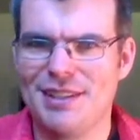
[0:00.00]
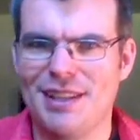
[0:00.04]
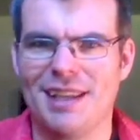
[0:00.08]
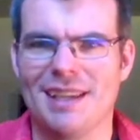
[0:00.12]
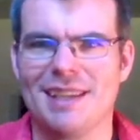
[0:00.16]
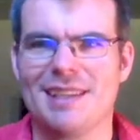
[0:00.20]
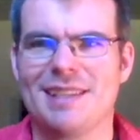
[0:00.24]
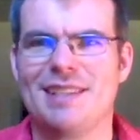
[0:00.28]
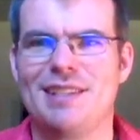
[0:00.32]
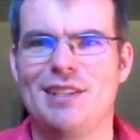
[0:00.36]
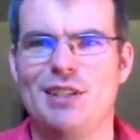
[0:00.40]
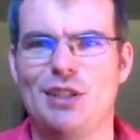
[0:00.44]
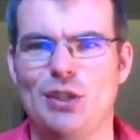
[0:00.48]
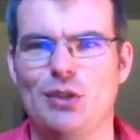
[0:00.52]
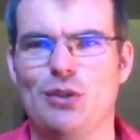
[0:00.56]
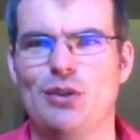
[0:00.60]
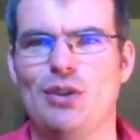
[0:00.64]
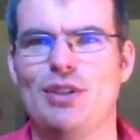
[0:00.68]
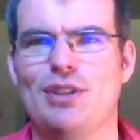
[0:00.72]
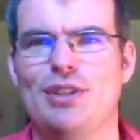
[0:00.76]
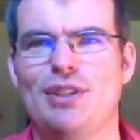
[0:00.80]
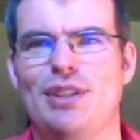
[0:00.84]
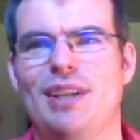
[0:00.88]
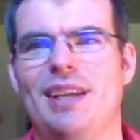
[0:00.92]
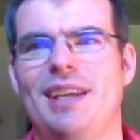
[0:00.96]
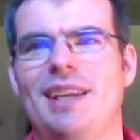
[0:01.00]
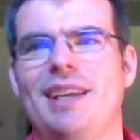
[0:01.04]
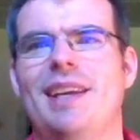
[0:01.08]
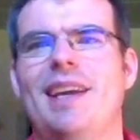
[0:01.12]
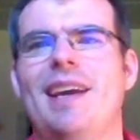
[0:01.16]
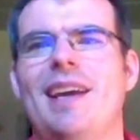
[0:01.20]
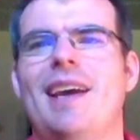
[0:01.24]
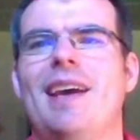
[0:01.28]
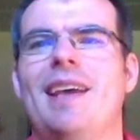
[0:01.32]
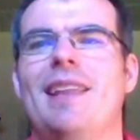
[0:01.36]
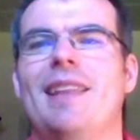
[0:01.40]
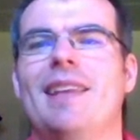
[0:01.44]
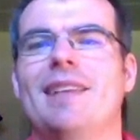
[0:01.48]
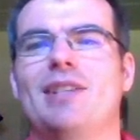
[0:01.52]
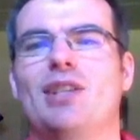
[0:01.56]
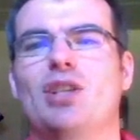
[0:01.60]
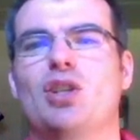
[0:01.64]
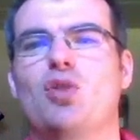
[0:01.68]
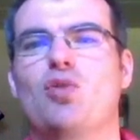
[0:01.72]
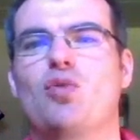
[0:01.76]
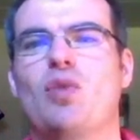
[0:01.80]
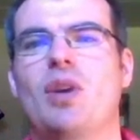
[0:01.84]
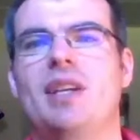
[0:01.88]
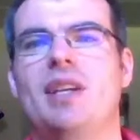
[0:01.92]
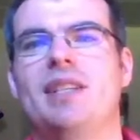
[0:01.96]
Like, seriously? This is
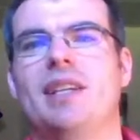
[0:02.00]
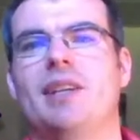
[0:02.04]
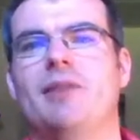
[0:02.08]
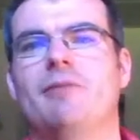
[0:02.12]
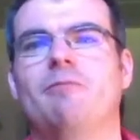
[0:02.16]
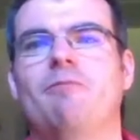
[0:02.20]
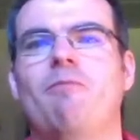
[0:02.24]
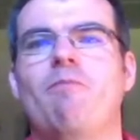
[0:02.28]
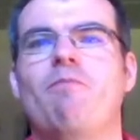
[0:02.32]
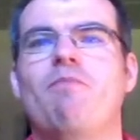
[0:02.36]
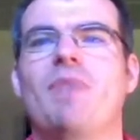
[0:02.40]
crazy.